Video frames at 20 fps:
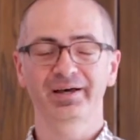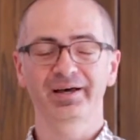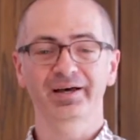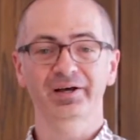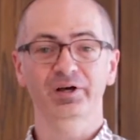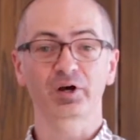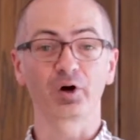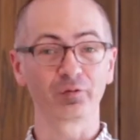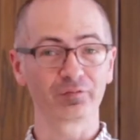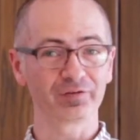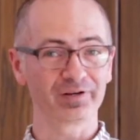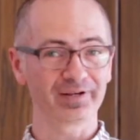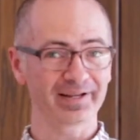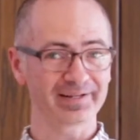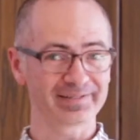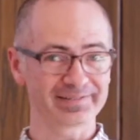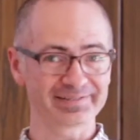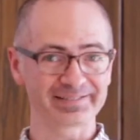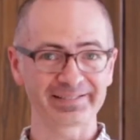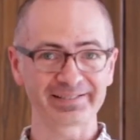uh, COVID
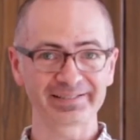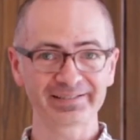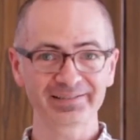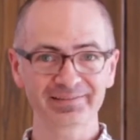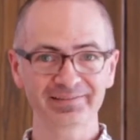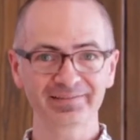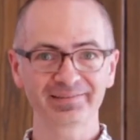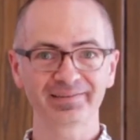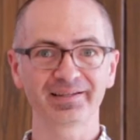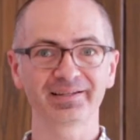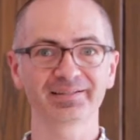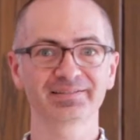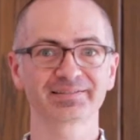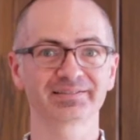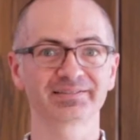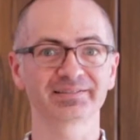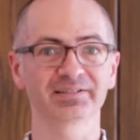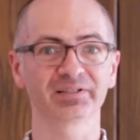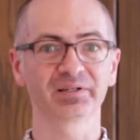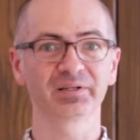19 that is
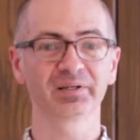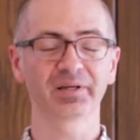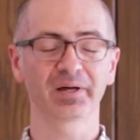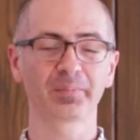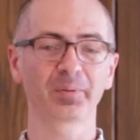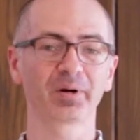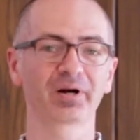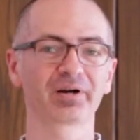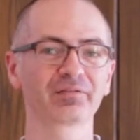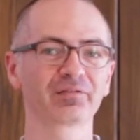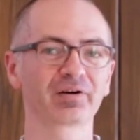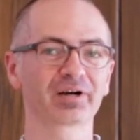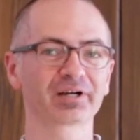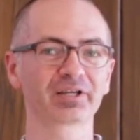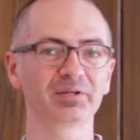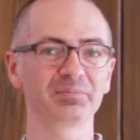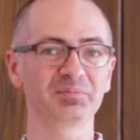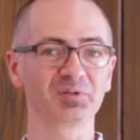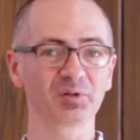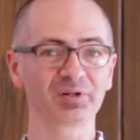still a part of our
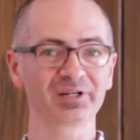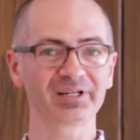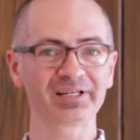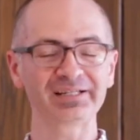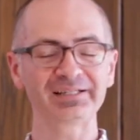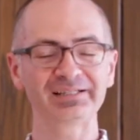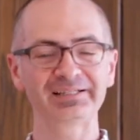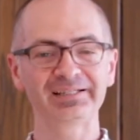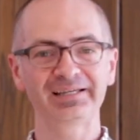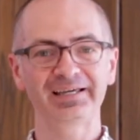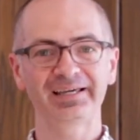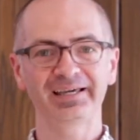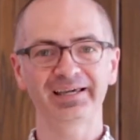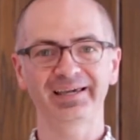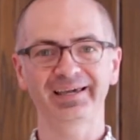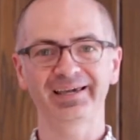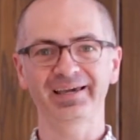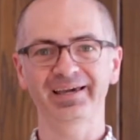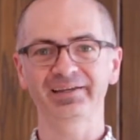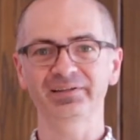community.
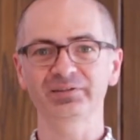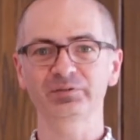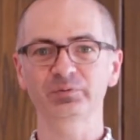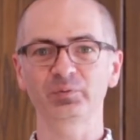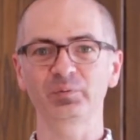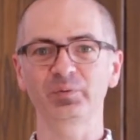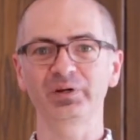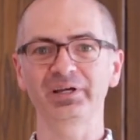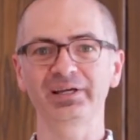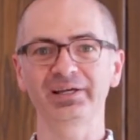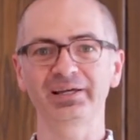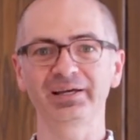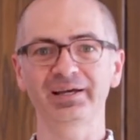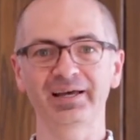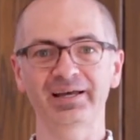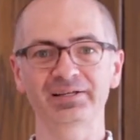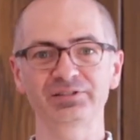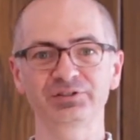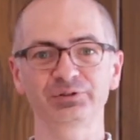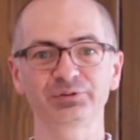And we,
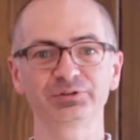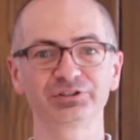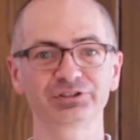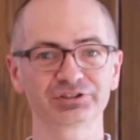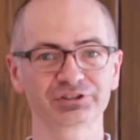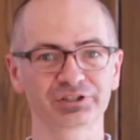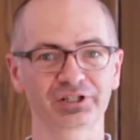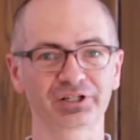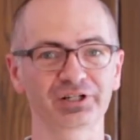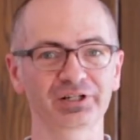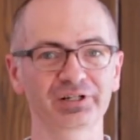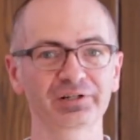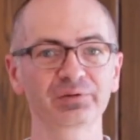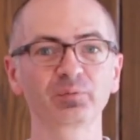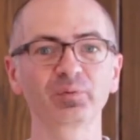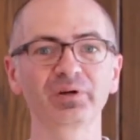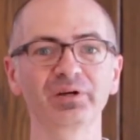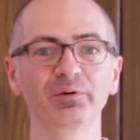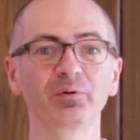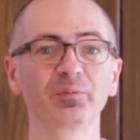as you just
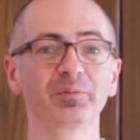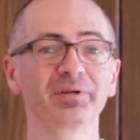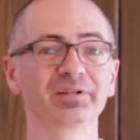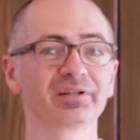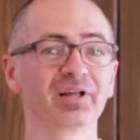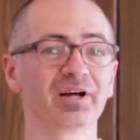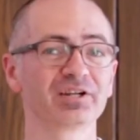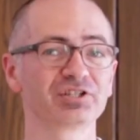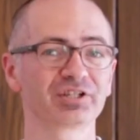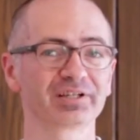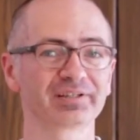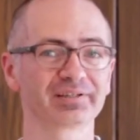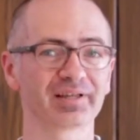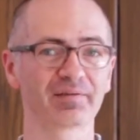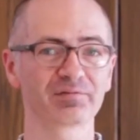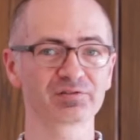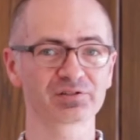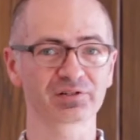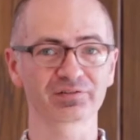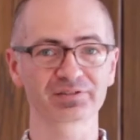heard, we will be launching
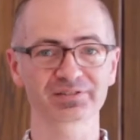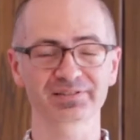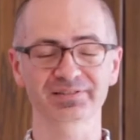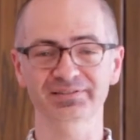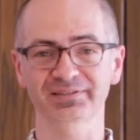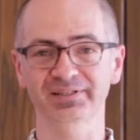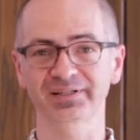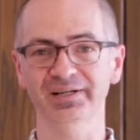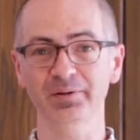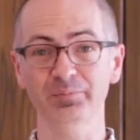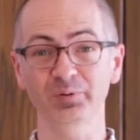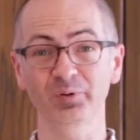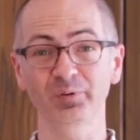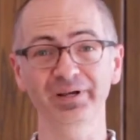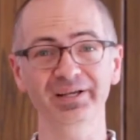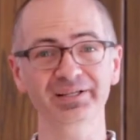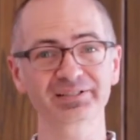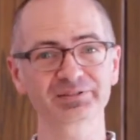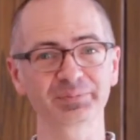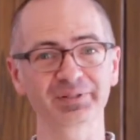live services in a couple
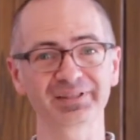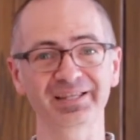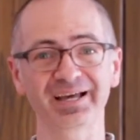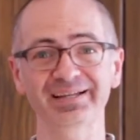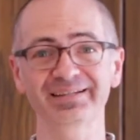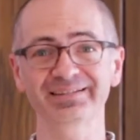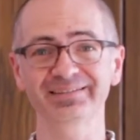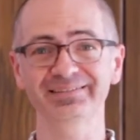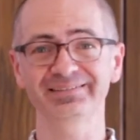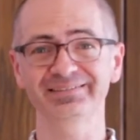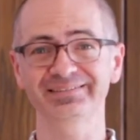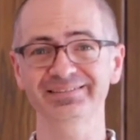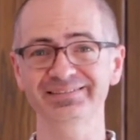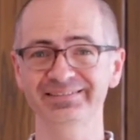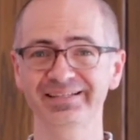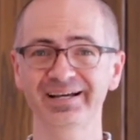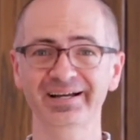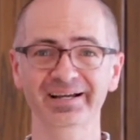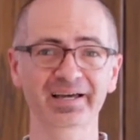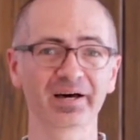weeks, but that
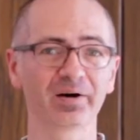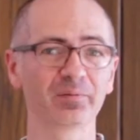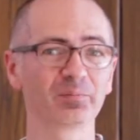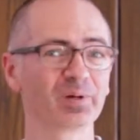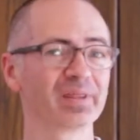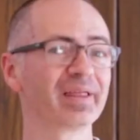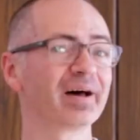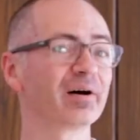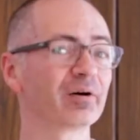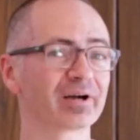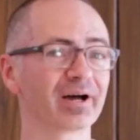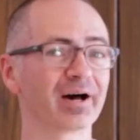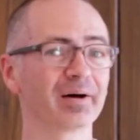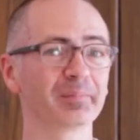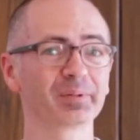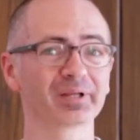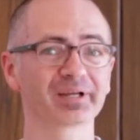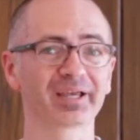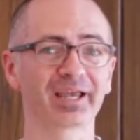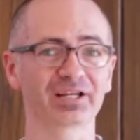does not come without
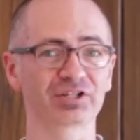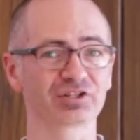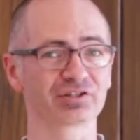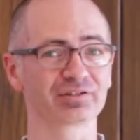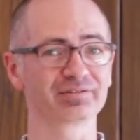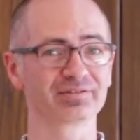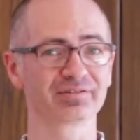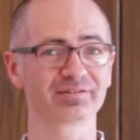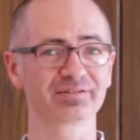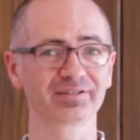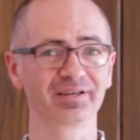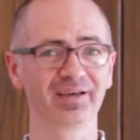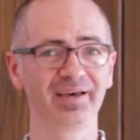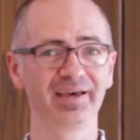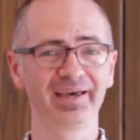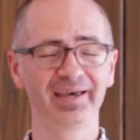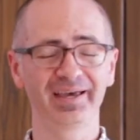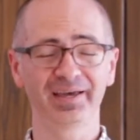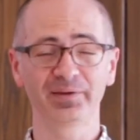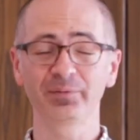complications
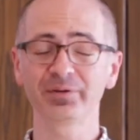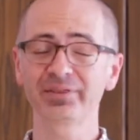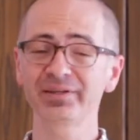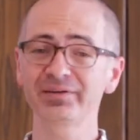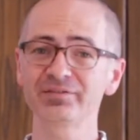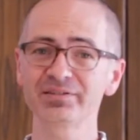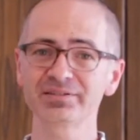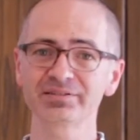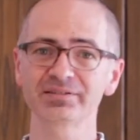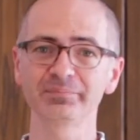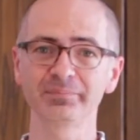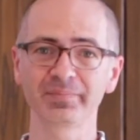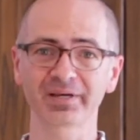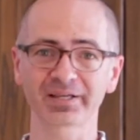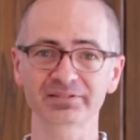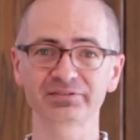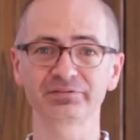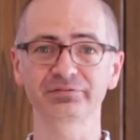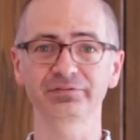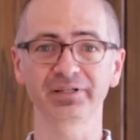and with even some
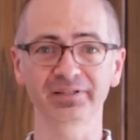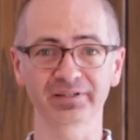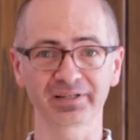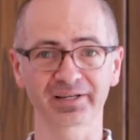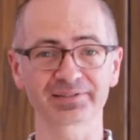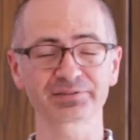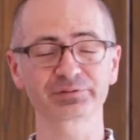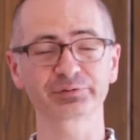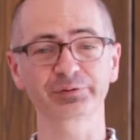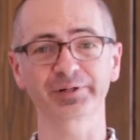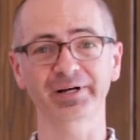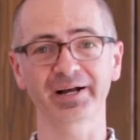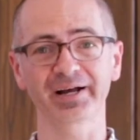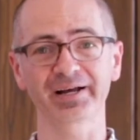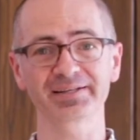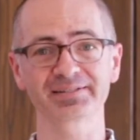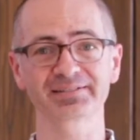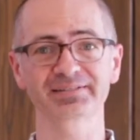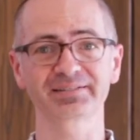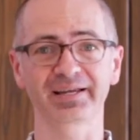mixed feelings for
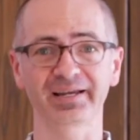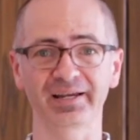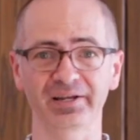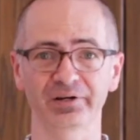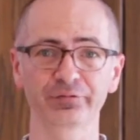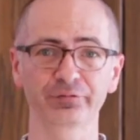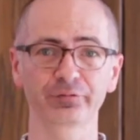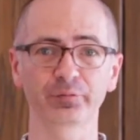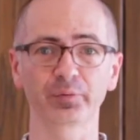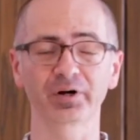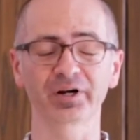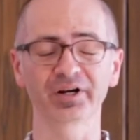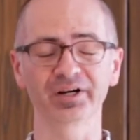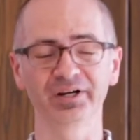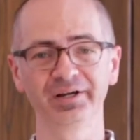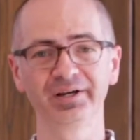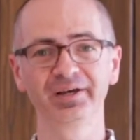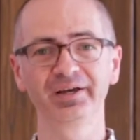us and for